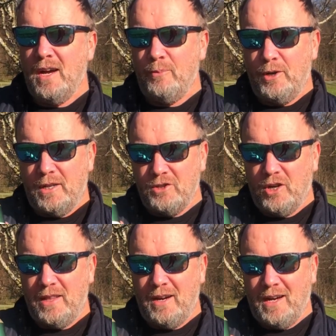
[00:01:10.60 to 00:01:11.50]
We're going to
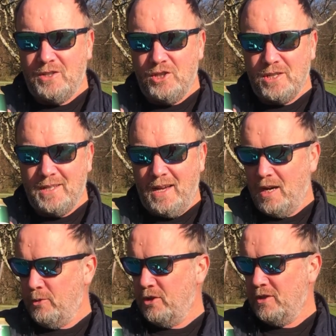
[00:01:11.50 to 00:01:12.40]
try that out just
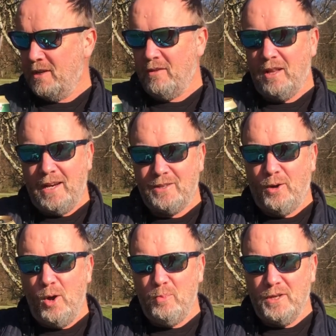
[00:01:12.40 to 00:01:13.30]
now because I'd like to
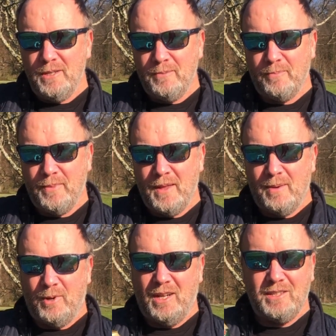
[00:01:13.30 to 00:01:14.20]
open it,
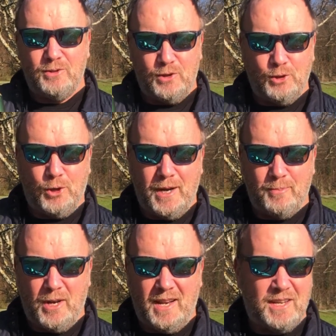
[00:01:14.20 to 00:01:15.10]
but I'd like to enjoy it at
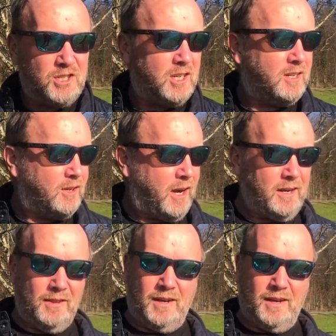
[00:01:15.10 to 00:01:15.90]
my leisure, not out in the